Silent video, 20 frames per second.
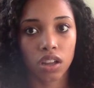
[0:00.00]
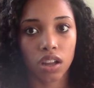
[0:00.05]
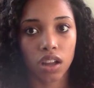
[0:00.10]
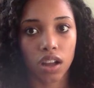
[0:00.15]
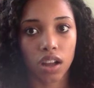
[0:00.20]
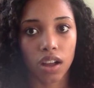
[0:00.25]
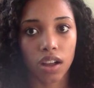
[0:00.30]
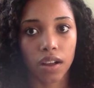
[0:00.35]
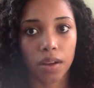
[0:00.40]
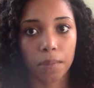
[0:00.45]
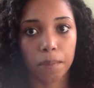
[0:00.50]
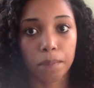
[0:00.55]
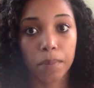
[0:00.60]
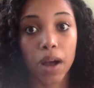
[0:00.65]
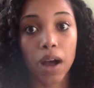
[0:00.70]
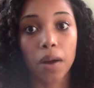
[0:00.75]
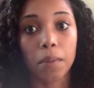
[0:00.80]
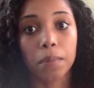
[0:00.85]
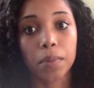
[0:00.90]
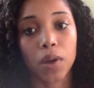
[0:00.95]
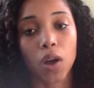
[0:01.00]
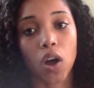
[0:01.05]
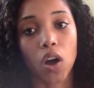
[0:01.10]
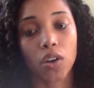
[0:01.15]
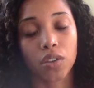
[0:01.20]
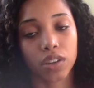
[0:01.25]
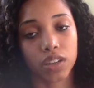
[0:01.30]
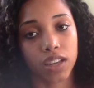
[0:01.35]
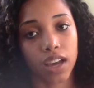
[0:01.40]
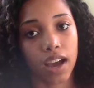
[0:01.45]
pump
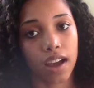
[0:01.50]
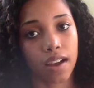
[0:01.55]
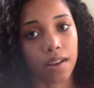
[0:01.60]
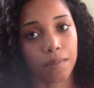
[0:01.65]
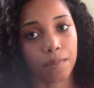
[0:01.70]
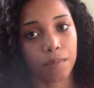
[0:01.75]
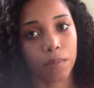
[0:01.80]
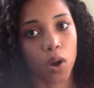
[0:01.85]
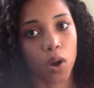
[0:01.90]
all the time.